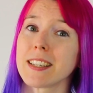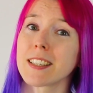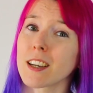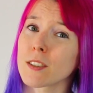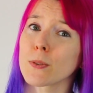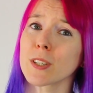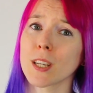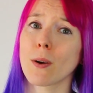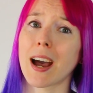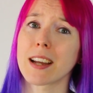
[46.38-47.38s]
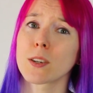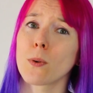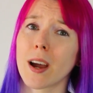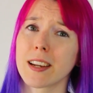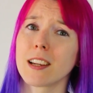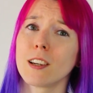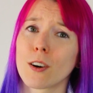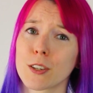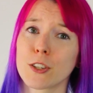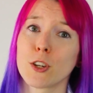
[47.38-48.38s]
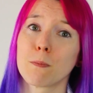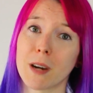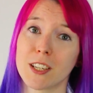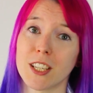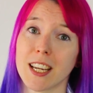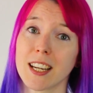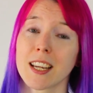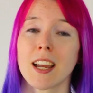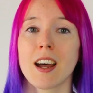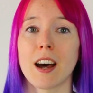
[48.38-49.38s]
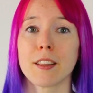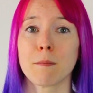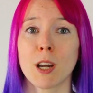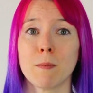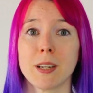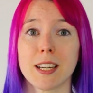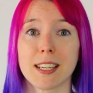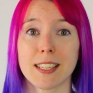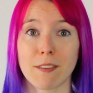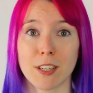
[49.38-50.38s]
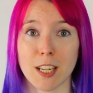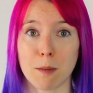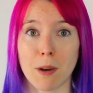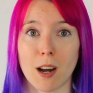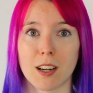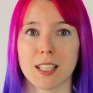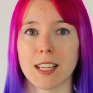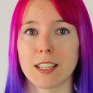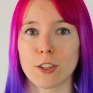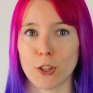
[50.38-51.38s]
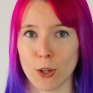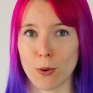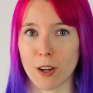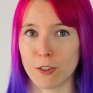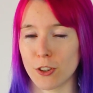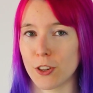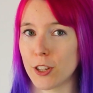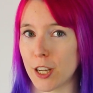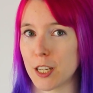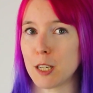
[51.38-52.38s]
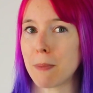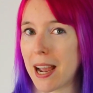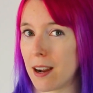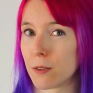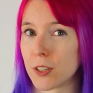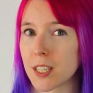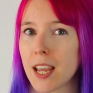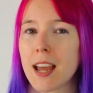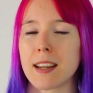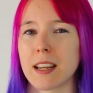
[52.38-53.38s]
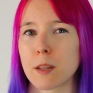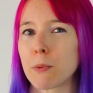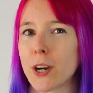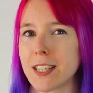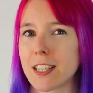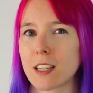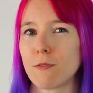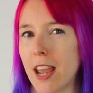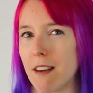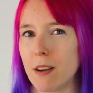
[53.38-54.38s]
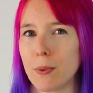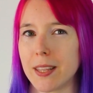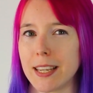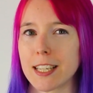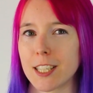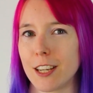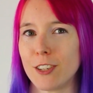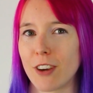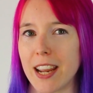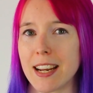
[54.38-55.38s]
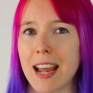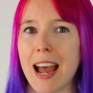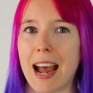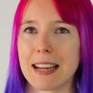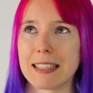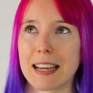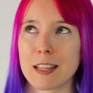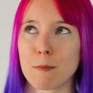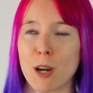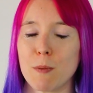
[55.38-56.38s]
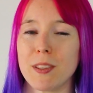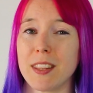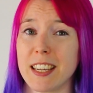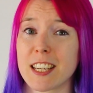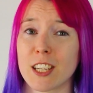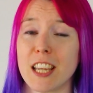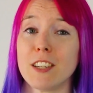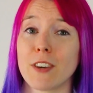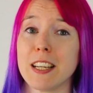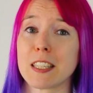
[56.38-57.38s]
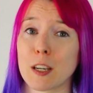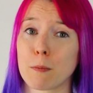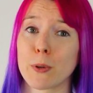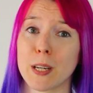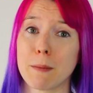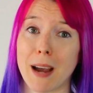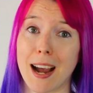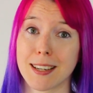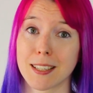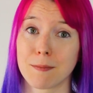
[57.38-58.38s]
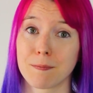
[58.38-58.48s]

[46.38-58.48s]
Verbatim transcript: it does also add quite a lot to your budget. At the moment, a seven day pass is £230. Now, the price does vary with the exchange rate, and at the moment, the exchange rates are pretty bad.